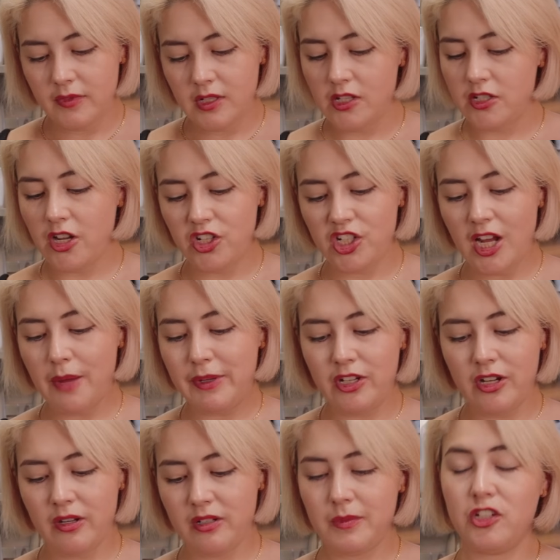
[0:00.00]
No shame in
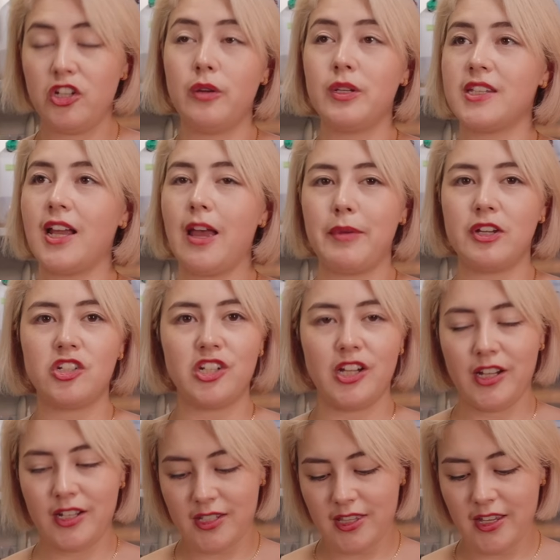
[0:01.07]
you using
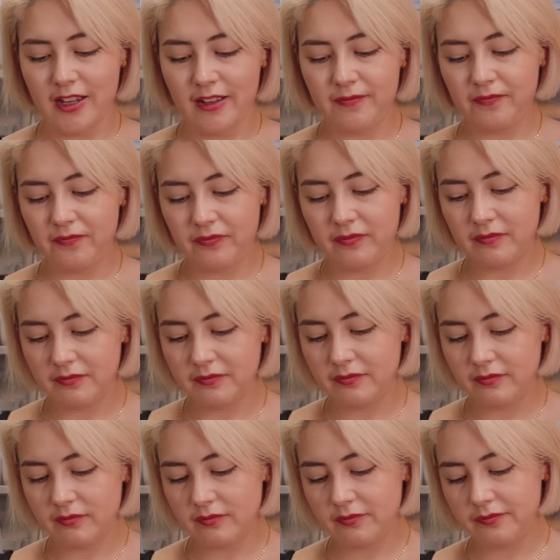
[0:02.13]
MSG, is there?
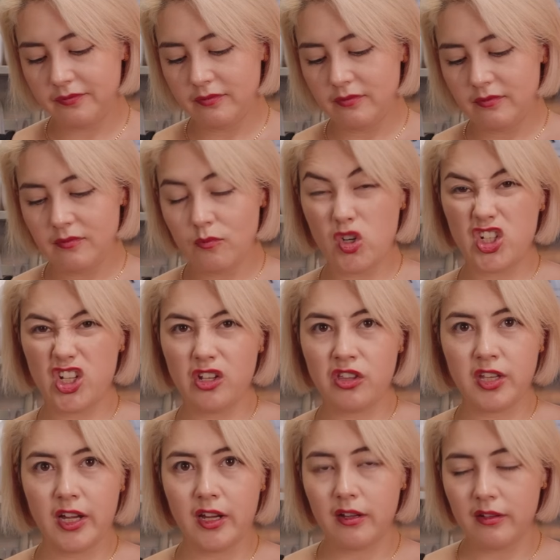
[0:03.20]
What do you
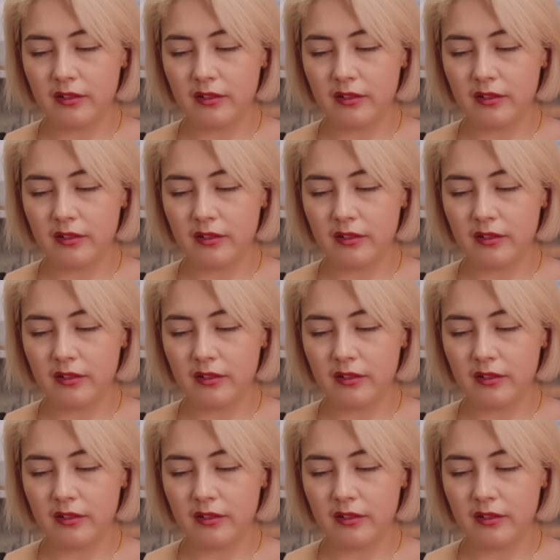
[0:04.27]
think?